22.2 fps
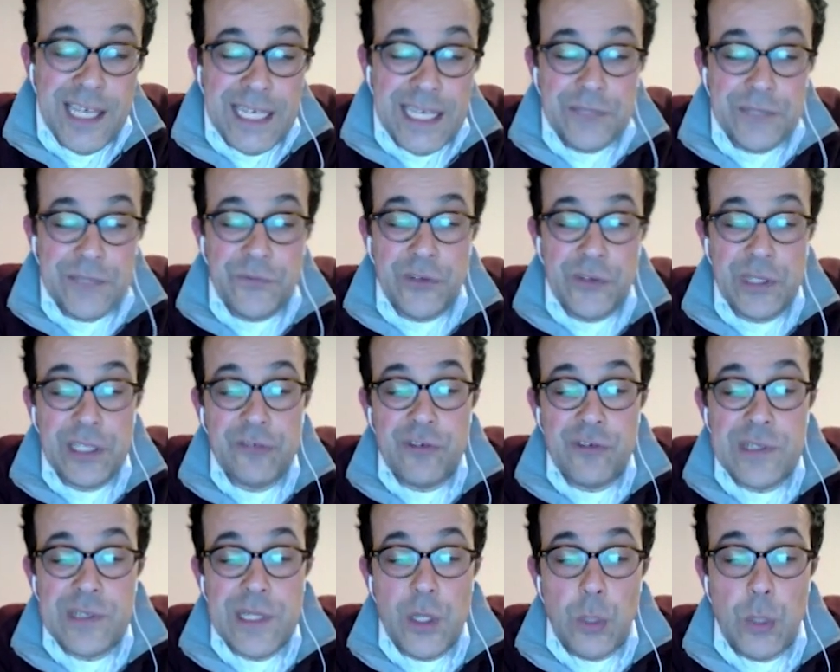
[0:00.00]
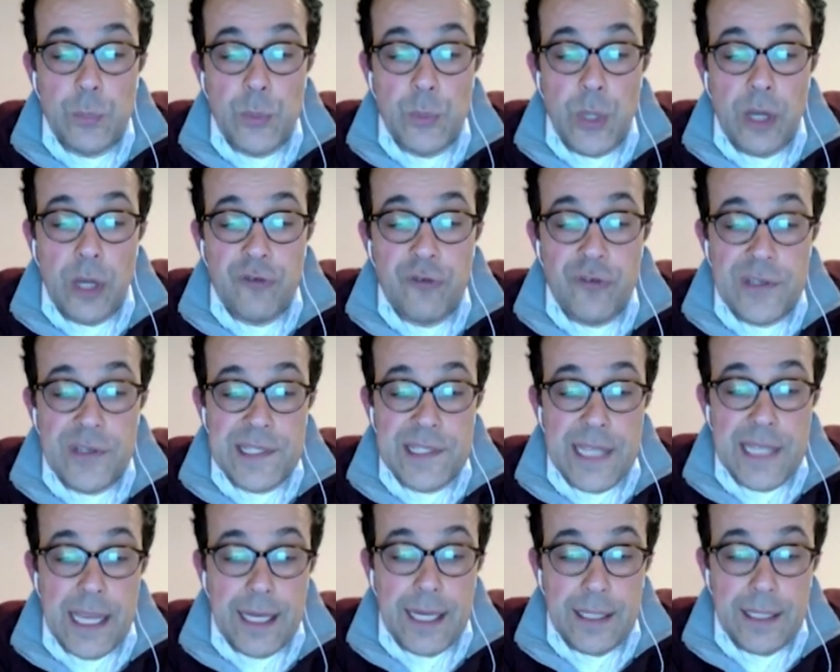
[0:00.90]
and religiously obnoxious
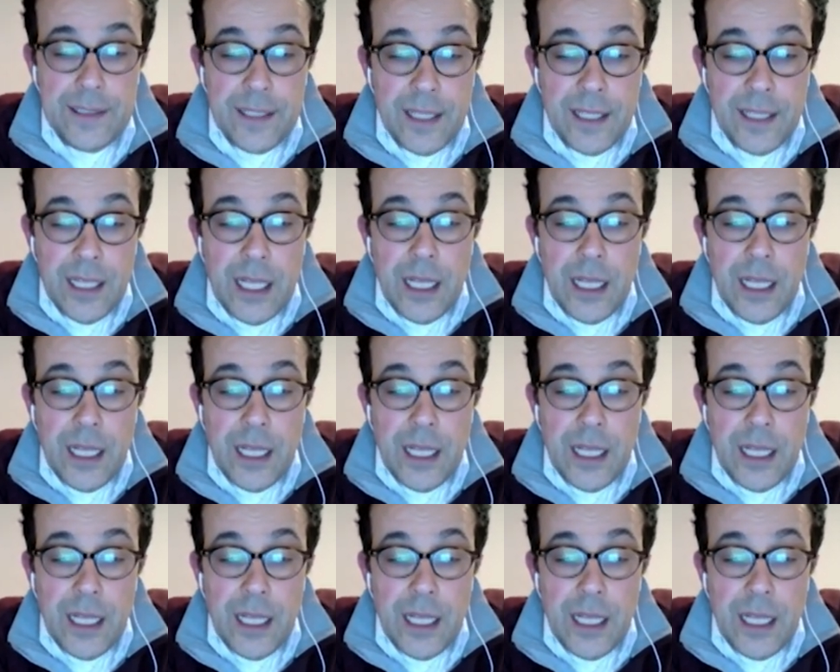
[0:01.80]
sect